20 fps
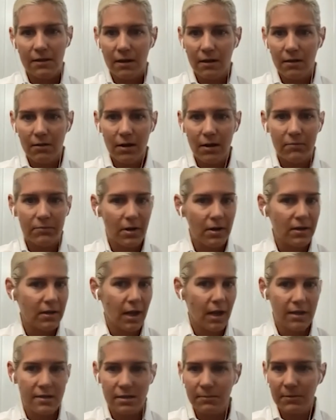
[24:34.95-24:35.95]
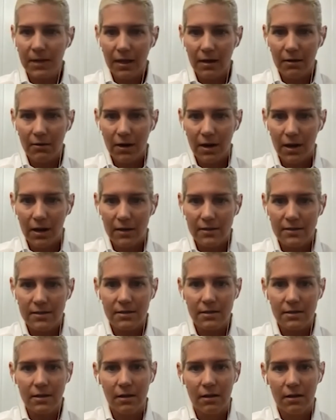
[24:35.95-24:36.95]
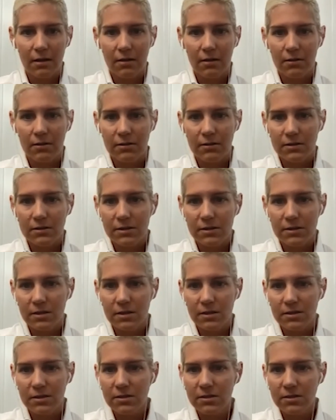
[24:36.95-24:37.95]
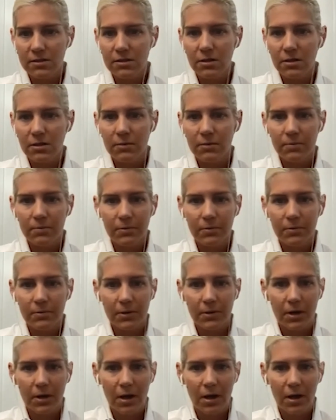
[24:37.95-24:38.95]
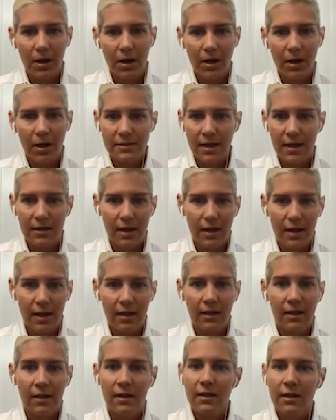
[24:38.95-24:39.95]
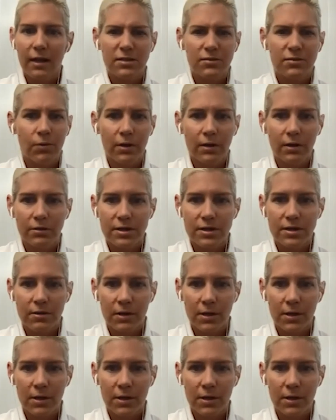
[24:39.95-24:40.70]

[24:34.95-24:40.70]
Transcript: I brought you guys some Gatorades. It's a super hot day today. Thanks for what you're doing.